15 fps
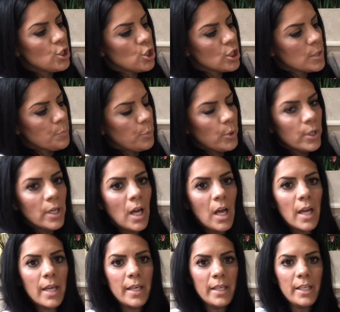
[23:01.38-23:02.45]
to just put
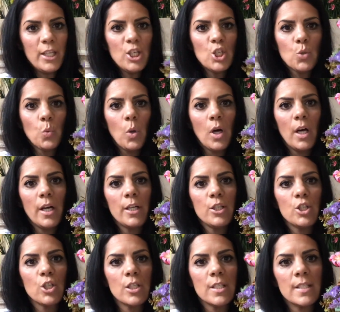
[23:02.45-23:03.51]
in each
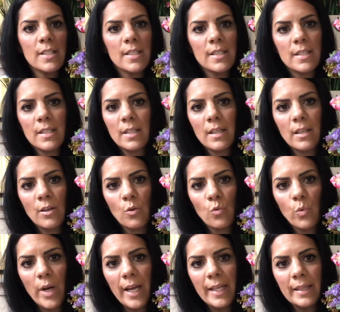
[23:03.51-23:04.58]
one just
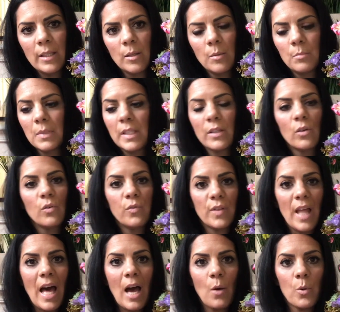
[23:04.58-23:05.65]
random little
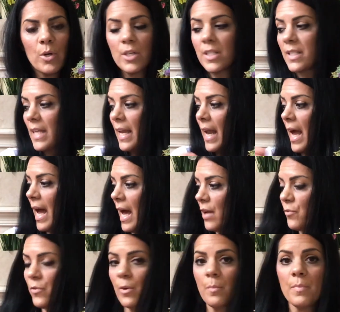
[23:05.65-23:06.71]
flowers that I
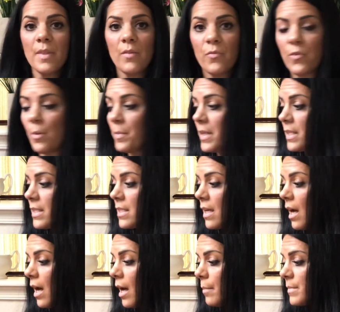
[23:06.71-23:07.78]
had from
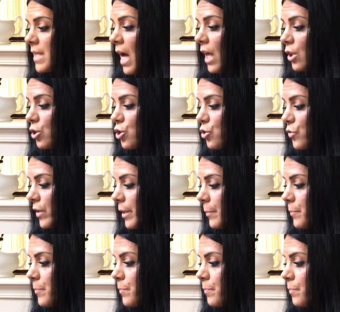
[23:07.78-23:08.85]
the Dollar Tree.